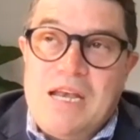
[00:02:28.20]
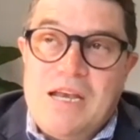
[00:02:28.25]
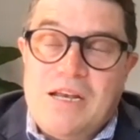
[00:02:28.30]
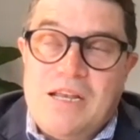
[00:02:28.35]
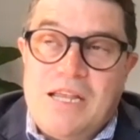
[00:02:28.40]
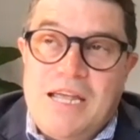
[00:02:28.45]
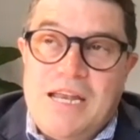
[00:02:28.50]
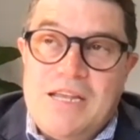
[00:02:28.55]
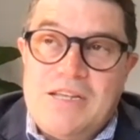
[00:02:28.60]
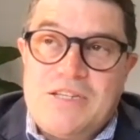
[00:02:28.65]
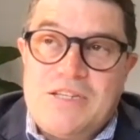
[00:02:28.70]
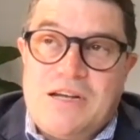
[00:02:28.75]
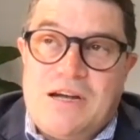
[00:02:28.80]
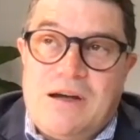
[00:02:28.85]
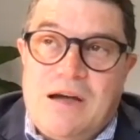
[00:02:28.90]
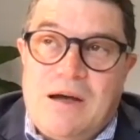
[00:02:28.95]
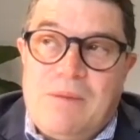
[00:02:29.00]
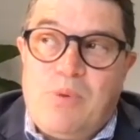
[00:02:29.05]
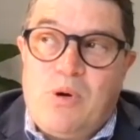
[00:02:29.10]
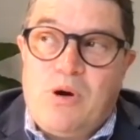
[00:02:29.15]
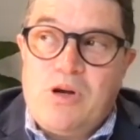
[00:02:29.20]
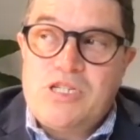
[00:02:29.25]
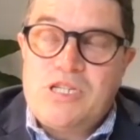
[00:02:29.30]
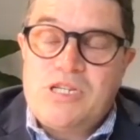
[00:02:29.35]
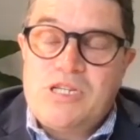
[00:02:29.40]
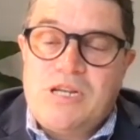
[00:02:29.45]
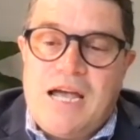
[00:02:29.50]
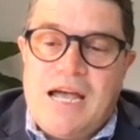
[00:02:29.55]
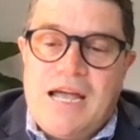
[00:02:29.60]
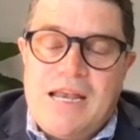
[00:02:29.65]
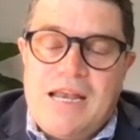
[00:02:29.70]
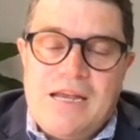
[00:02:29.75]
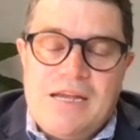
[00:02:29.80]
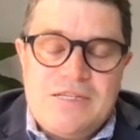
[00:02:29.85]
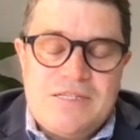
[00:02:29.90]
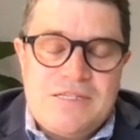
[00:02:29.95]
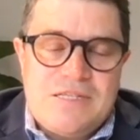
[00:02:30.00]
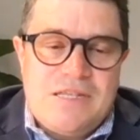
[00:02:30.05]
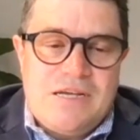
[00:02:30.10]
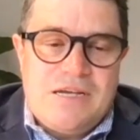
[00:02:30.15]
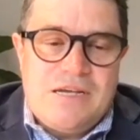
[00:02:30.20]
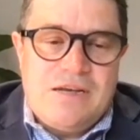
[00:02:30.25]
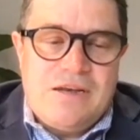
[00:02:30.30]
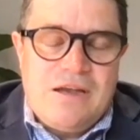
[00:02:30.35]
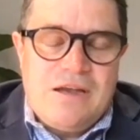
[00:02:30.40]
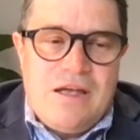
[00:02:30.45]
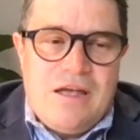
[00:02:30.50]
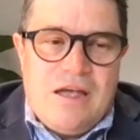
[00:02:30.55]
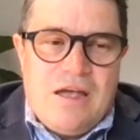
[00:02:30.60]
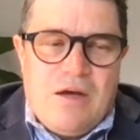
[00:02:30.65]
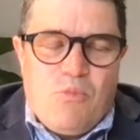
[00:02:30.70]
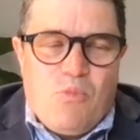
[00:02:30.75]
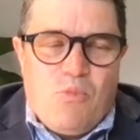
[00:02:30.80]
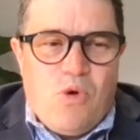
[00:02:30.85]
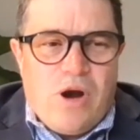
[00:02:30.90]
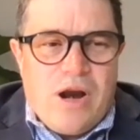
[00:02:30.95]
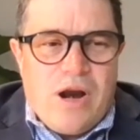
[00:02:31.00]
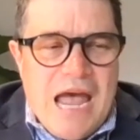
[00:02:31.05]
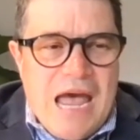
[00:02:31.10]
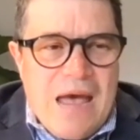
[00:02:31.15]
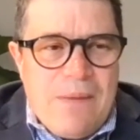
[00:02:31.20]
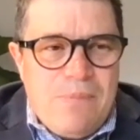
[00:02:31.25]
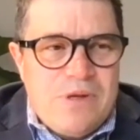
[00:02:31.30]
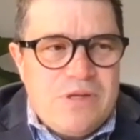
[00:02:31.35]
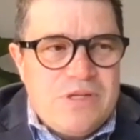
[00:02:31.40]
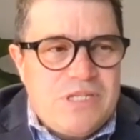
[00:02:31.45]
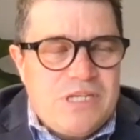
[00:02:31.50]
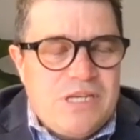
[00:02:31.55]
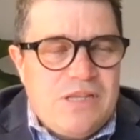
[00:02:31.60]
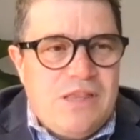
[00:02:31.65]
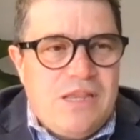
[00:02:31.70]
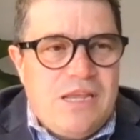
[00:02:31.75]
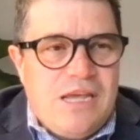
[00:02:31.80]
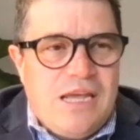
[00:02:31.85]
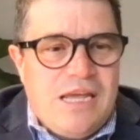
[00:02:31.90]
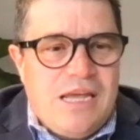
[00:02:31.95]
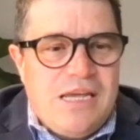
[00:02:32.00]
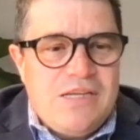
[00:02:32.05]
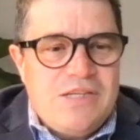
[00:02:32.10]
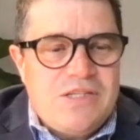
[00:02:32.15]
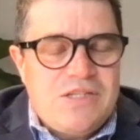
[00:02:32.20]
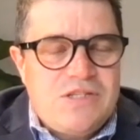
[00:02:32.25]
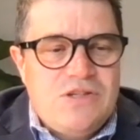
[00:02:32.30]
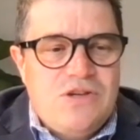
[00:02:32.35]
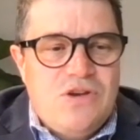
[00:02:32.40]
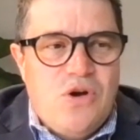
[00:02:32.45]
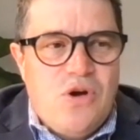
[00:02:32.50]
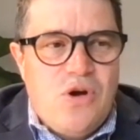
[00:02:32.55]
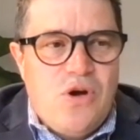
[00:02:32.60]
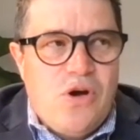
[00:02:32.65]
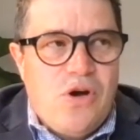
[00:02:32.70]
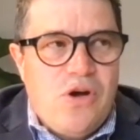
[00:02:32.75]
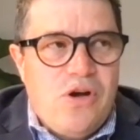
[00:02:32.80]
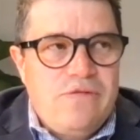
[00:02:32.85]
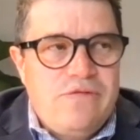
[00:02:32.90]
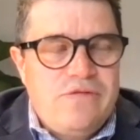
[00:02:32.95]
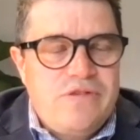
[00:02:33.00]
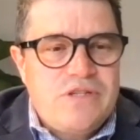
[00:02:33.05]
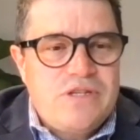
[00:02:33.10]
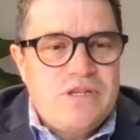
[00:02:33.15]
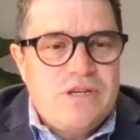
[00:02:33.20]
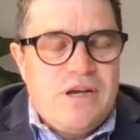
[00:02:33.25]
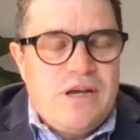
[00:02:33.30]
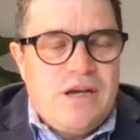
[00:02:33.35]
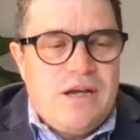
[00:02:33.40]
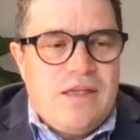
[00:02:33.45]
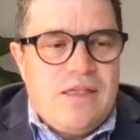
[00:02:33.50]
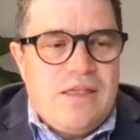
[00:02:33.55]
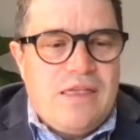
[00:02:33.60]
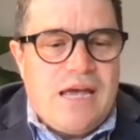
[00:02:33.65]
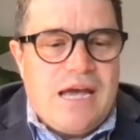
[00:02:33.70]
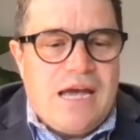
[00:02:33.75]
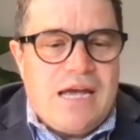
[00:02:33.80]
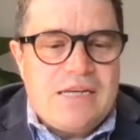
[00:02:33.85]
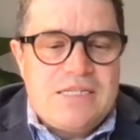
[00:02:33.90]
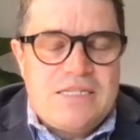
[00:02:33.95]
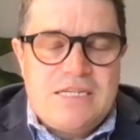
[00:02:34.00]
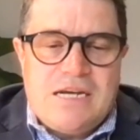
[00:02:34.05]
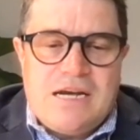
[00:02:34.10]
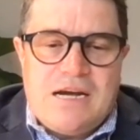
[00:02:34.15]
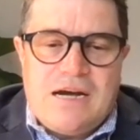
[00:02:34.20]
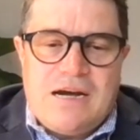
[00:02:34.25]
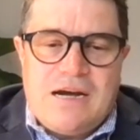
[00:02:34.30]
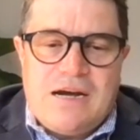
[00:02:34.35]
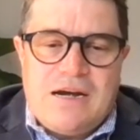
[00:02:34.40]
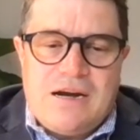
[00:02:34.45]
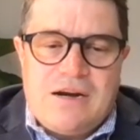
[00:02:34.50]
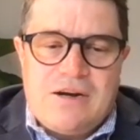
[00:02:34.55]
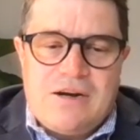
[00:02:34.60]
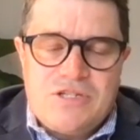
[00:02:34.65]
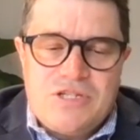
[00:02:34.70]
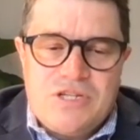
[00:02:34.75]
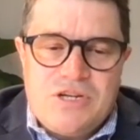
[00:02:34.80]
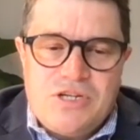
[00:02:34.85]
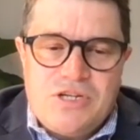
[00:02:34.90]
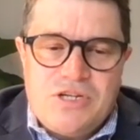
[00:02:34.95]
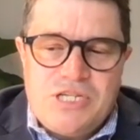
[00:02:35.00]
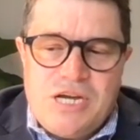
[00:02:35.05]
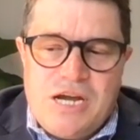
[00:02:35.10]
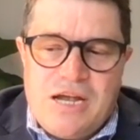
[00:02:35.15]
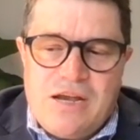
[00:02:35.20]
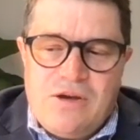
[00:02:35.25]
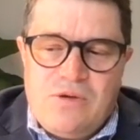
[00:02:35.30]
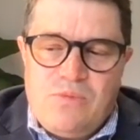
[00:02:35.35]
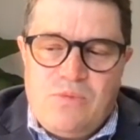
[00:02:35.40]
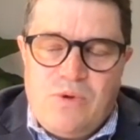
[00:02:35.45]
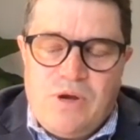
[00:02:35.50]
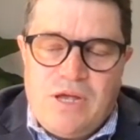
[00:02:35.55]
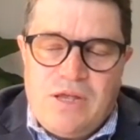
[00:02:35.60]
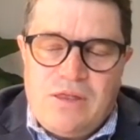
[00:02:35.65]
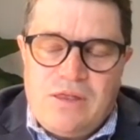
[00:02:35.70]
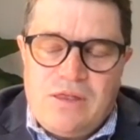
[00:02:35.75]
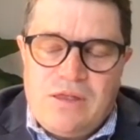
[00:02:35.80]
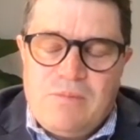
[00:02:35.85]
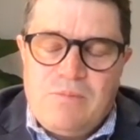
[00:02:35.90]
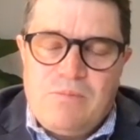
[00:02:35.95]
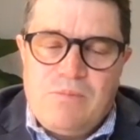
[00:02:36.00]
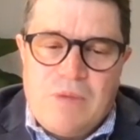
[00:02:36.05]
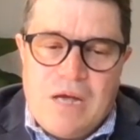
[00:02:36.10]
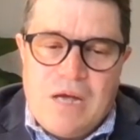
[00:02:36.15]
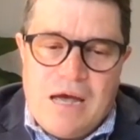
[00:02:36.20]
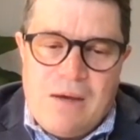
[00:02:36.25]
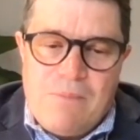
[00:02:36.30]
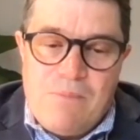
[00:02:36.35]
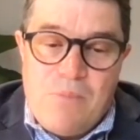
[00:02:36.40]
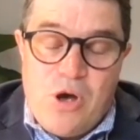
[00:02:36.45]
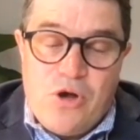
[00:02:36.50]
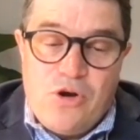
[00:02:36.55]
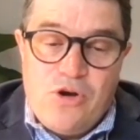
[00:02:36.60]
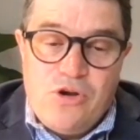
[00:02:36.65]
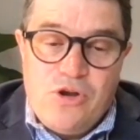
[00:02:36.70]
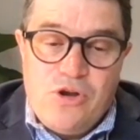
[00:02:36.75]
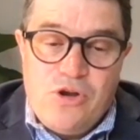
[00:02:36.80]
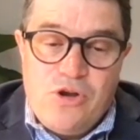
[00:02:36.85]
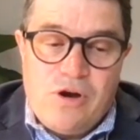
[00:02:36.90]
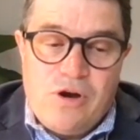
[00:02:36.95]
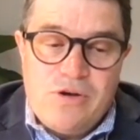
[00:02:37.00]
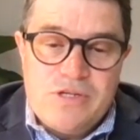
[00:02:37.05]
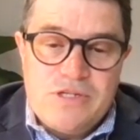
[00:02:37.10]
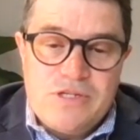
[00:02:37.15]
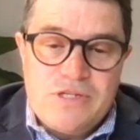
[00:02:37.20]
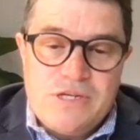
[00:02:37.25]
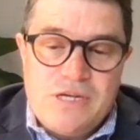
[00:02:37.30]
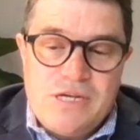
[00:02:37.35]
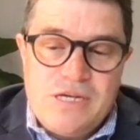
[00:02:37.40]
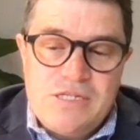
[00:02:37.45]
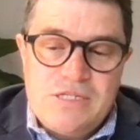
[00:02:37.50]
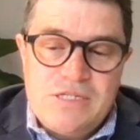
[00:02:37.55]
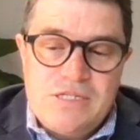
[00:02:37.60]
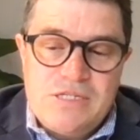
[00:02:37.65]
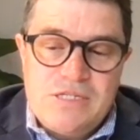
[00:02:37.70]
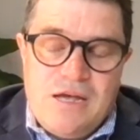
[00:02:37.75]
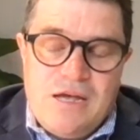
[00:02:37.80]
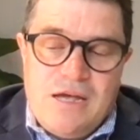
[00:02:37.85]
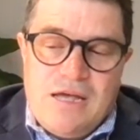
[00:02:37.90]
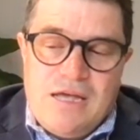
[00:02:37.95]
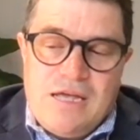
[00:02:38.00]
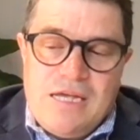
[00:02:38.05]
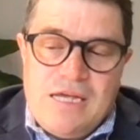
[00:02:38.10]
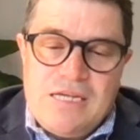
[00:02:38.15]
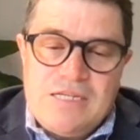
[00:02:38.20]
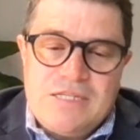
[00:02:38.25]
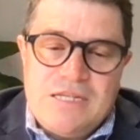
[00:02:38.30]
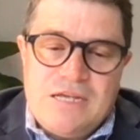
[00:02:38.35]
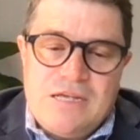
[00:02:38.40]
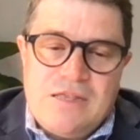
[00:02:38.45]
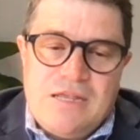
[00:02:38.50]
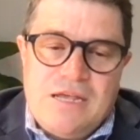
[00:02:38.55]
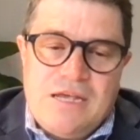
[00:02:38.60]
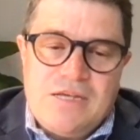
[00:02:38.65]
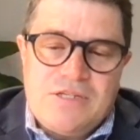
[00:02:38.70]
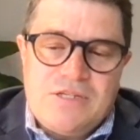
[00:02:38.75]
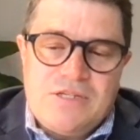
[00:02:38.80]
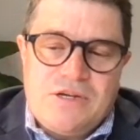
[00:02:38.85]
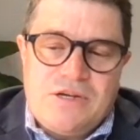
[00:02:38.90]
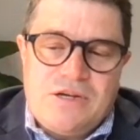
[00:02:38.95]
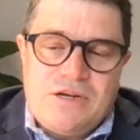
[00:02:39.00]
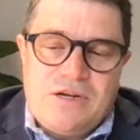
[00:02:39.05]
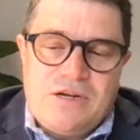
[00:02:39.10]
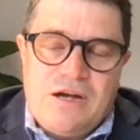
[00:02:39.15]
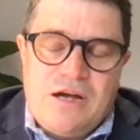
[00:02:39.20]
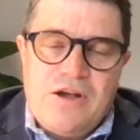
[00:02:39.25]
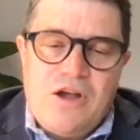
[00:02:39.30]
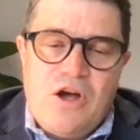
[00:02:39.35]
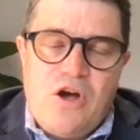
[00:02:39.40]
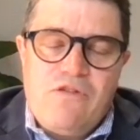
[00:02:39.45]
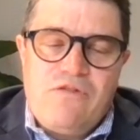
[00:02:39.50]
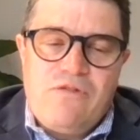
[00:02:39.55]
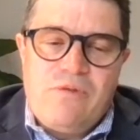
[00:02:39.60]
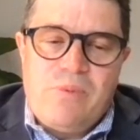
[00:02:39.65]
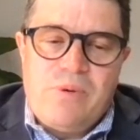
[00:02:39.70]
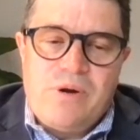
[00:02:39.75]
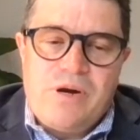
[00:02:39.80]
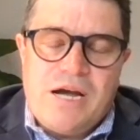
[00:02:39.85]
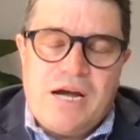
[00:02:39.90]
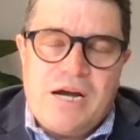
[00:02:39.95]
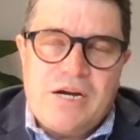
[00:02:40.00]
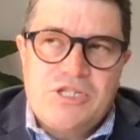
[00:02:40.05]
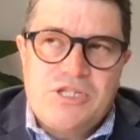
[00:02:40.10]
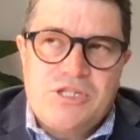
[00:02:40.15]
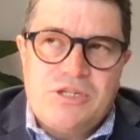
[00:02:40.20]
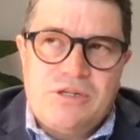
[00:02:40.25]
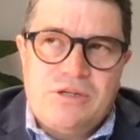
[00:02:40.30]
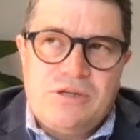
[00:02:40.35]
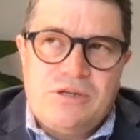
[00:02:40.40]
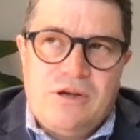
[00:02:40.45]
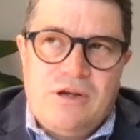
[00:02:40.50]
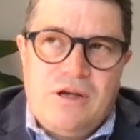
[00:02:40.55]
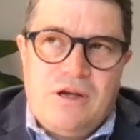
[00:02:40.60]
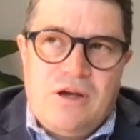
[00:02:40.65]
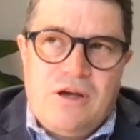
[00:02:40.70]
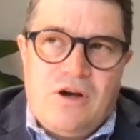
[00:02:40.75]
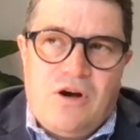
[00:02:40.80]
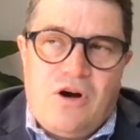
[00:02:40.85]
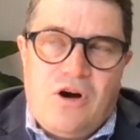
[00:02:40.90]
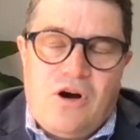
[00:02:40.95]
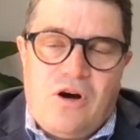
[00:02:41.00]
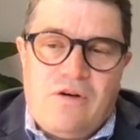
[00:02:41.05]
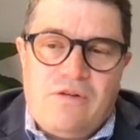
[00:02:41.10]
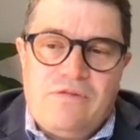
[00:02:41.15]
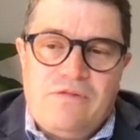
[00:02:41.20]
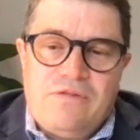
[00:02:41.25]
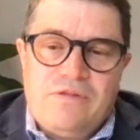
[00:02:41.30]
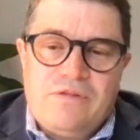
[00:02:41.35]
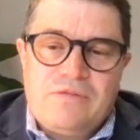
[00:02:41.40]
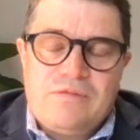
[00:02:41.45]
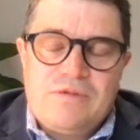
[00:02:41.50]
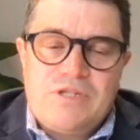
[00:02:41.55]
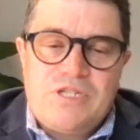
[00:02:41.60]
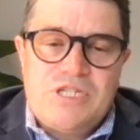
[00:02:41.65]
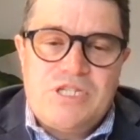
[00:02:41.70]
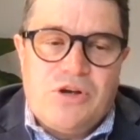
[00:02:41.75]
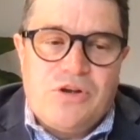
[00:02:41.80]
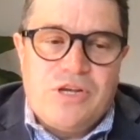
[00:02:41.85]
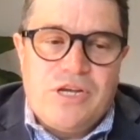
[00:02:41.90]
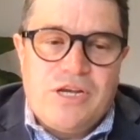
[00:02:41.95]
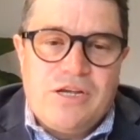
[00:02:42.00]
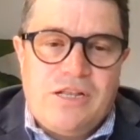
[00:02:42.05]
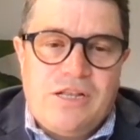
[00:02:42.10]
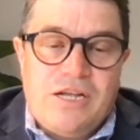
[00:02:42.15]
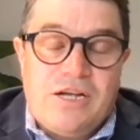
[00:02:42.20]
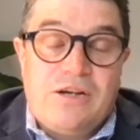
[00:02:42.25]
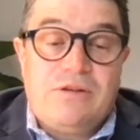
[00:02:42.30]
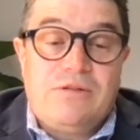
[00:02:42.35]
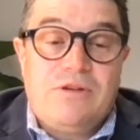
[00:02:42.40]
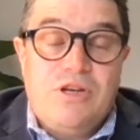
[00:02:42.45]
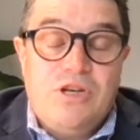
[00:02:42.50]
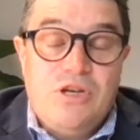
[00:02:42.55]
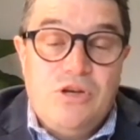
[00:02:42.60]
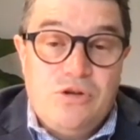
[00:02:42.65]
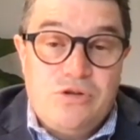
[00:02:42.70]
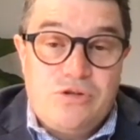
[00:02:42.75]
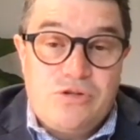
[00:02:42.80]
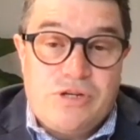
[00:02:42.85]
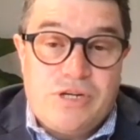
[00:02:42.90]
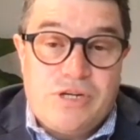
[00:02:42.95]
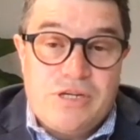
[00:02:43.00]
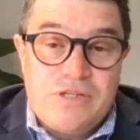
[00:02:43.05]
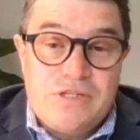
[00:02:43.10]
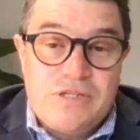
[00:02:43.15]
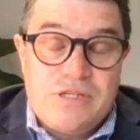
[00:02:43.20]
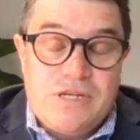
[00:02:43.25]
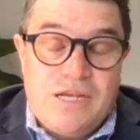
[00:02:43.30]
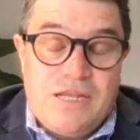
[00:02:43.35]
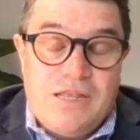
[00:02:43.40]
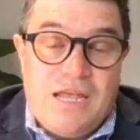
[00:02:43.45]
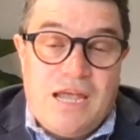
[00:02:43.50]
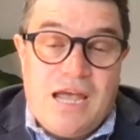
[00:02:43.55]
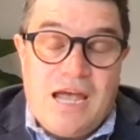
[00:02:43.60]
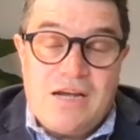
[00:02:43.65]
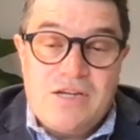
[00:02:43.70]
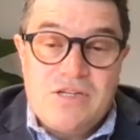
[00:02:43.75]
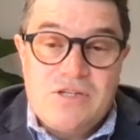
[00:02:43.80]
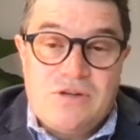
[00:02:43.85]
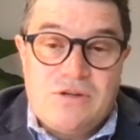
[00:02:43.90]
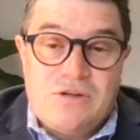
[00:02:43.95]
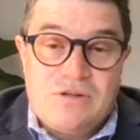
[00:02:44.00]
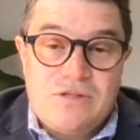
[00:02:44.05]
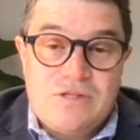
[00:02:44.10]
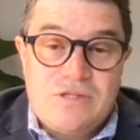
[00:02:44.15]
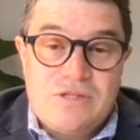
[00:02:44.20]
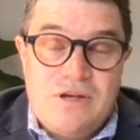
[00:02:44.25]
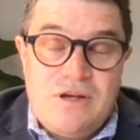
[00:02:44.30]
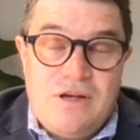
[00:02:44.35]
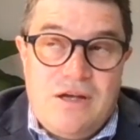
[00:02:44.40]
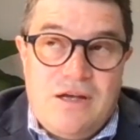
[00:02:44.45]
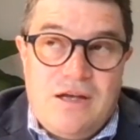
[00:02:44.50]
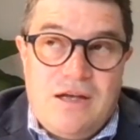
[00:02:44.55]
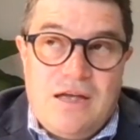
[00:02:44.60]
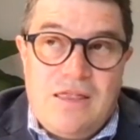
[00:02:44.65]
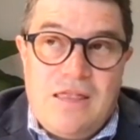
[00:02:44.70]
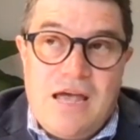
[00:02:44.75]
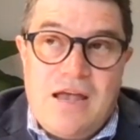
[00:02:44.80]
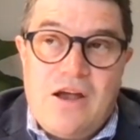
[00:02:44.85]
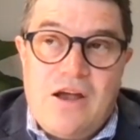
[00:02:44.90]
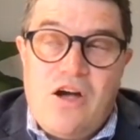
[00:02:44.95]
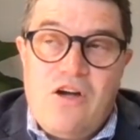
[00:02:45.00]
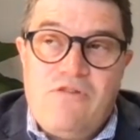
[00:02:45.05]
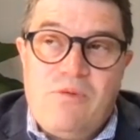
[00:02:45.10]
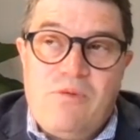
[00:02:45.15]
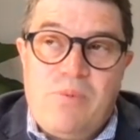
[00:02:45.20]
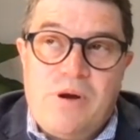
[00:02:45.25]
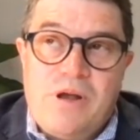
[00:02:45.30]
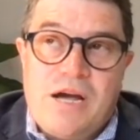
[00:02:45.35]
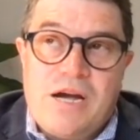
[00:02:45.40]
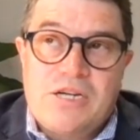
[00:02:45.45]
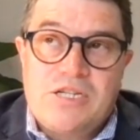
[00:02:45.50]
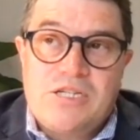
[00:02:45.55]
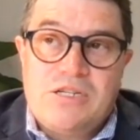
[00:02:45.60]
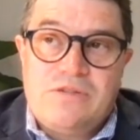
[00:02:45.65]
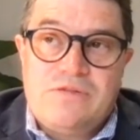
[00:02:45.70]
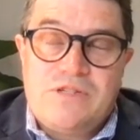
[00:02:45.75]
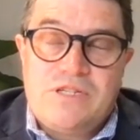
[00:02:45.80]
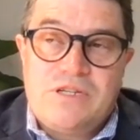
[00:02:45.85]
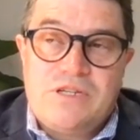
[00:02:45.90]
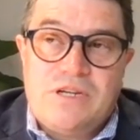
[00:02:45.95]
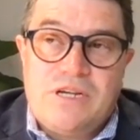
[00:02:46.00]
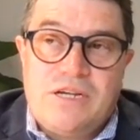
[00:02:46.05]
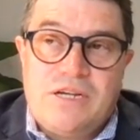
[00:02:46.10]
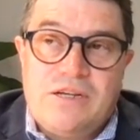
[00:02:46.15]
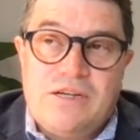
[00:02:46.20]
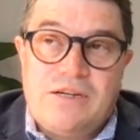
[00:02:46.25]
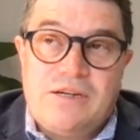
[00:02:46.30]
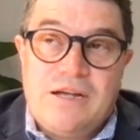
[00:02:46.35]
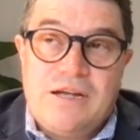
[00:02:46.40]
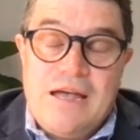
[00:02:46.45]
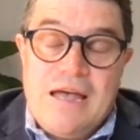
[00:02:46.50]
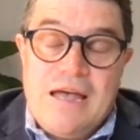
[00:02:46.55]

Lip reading: leaders are postulating is that what happens in these nerves that are associated with motor neurone disease is that there's an overproduction of cellular nutrients in the axons. And that overproduction of cellular